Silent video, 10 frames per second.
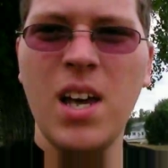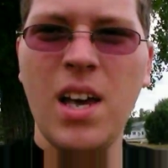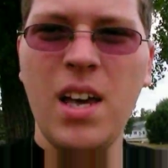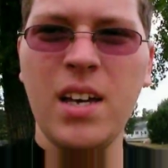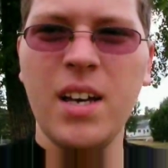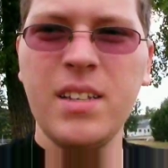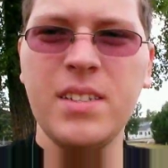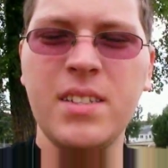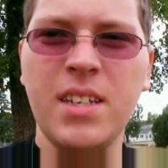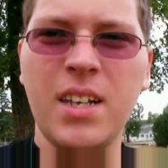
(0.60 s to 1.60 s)
Hey guys,
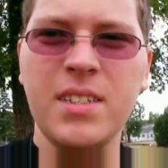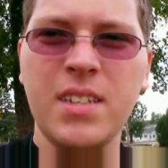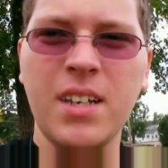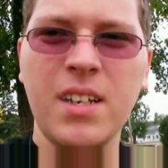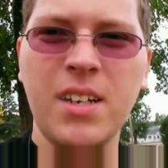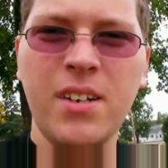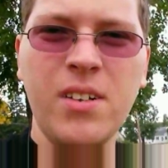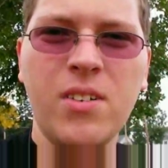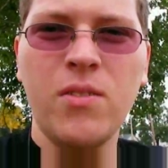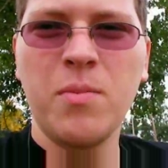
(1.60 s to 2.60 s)
it's Andy-san here
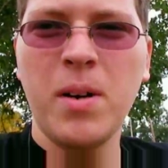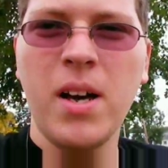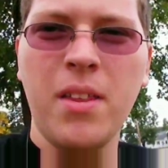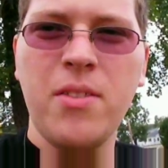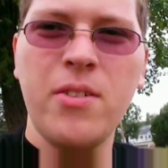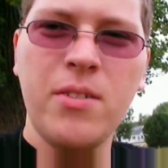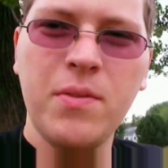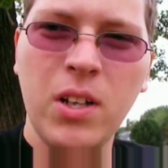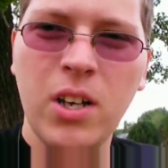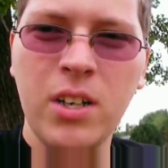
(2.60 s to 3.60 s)
with my third
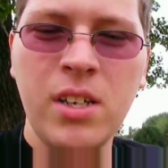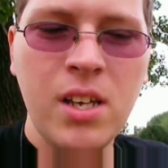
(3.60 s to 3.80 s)
vlog,